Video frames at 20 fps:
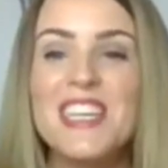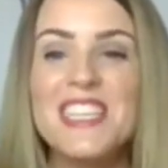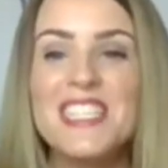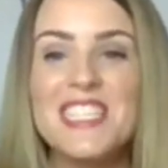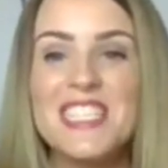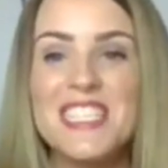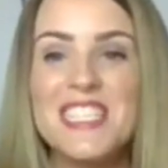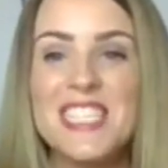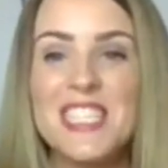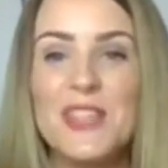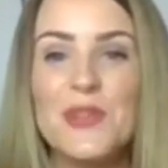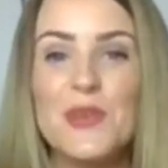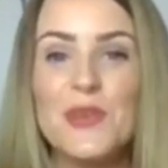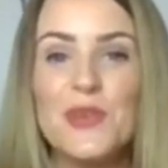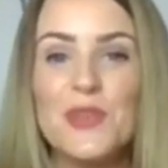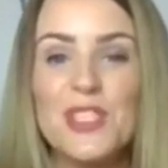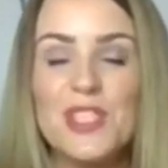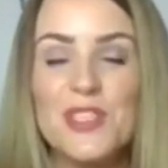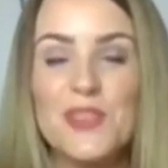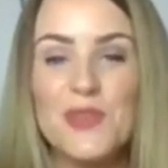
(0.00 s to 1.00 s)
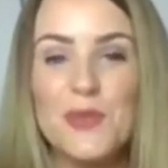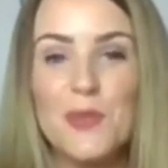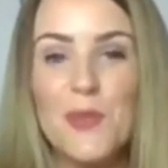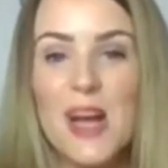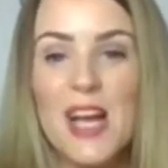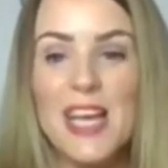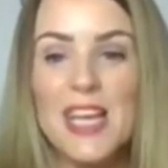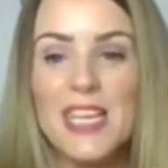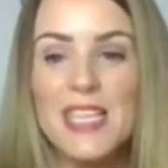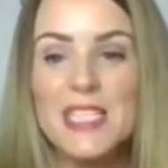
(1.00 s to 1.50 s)
to see all the different
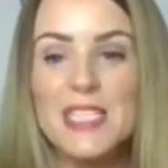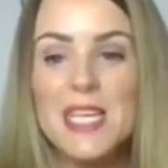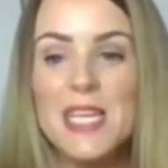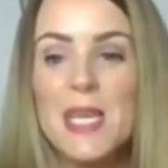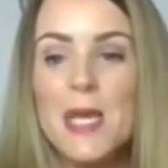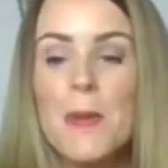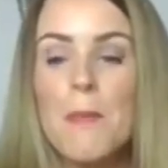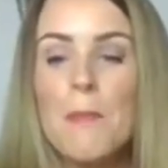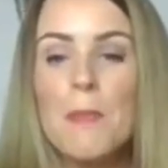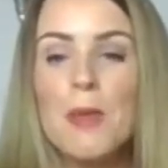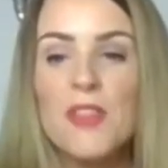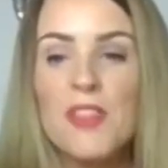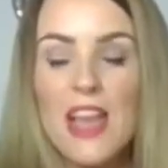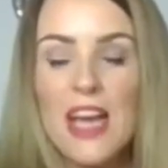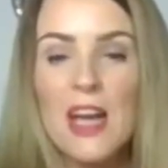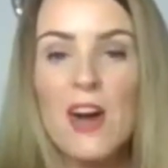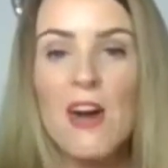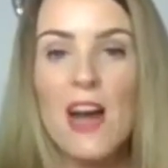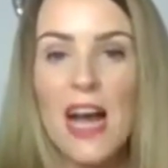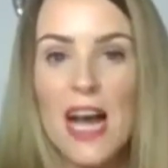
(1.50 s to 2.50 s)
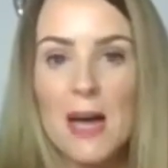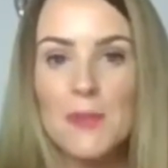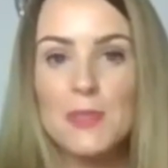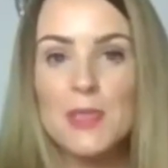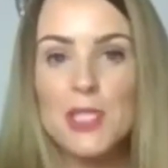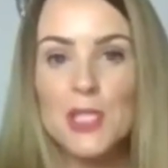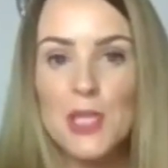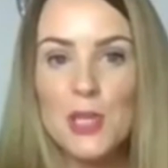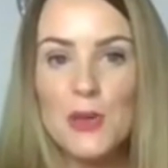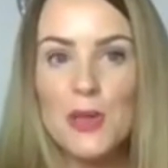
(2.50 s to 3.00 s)
ways, but they are
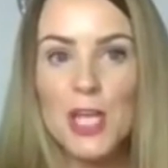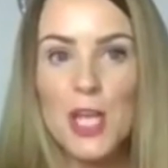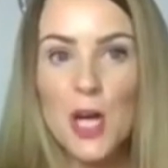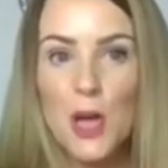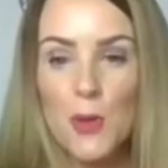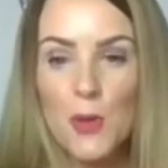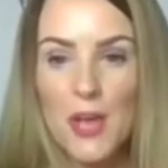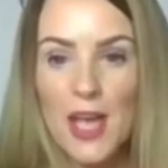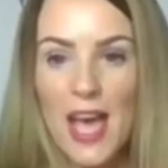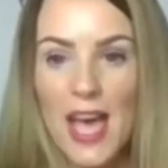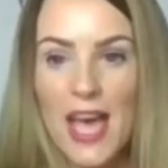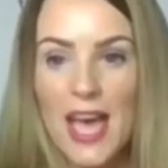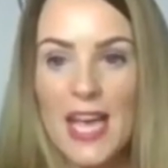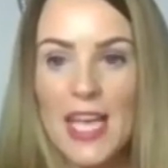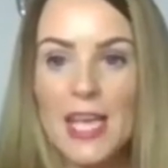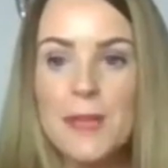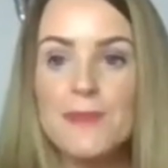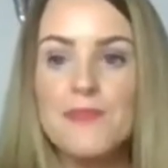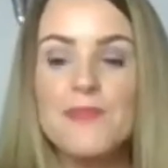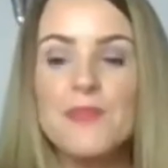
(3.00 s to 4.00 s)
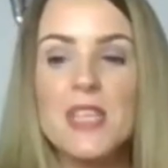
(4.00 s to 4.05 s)
absolutely okay.